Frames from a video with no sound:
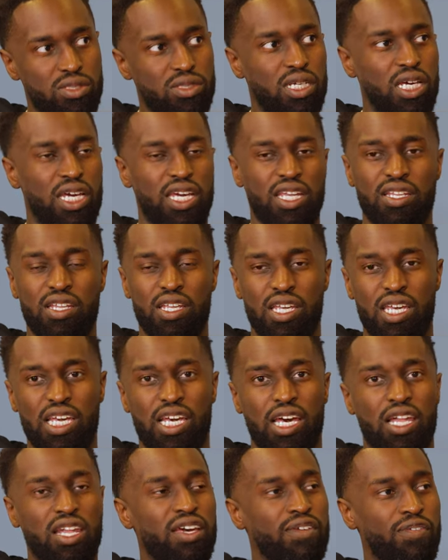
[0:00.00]
it
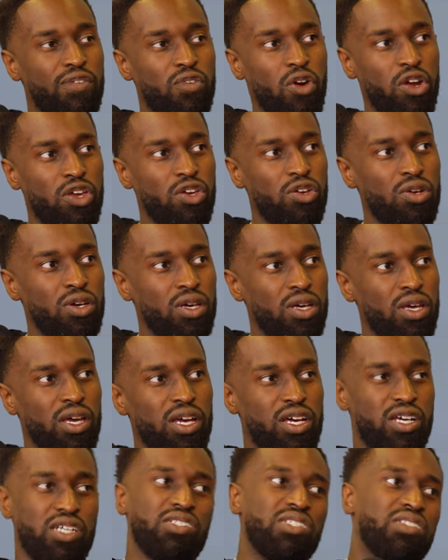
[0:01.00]
clicked for you?
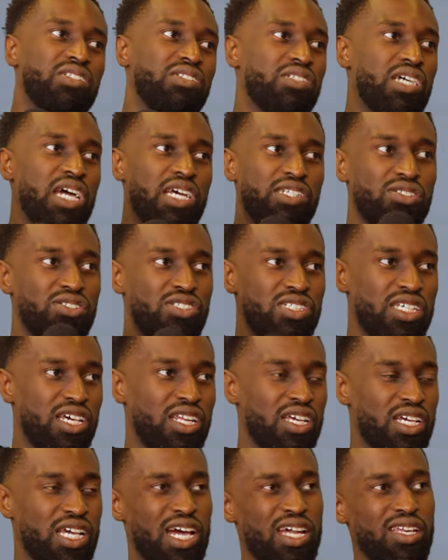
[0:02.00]
Because as you
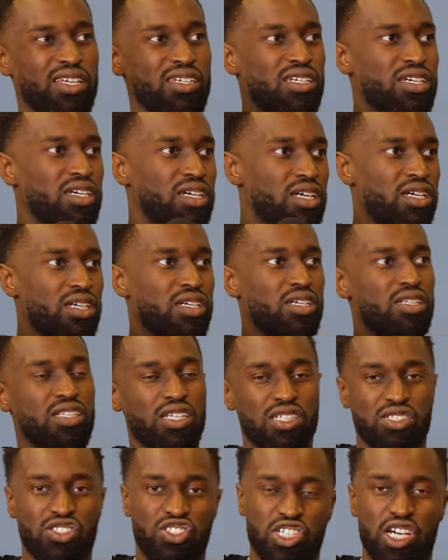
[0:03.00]
said, it kind of,
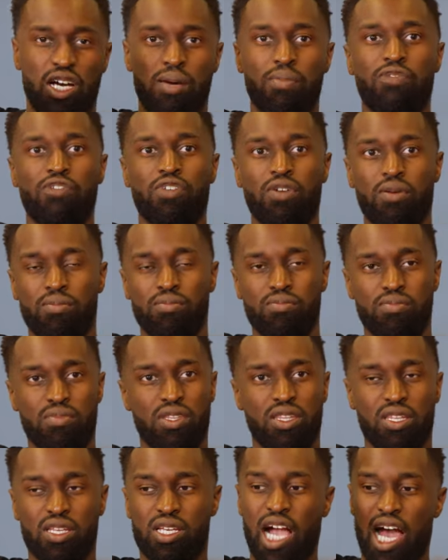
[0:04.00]
the jump from
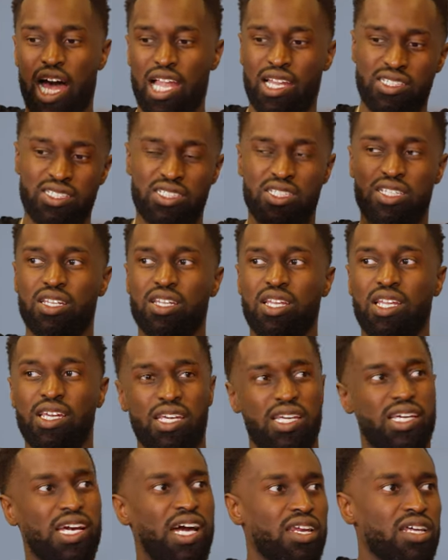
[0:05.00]
college to the
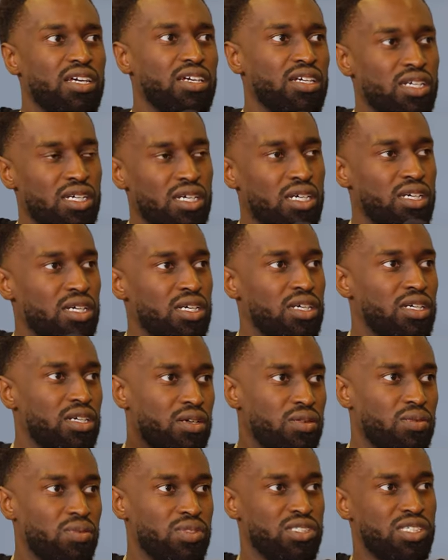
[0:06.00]
league kind of
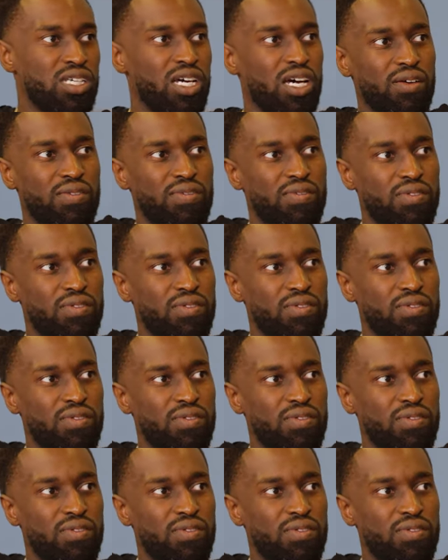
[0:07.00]
was tough.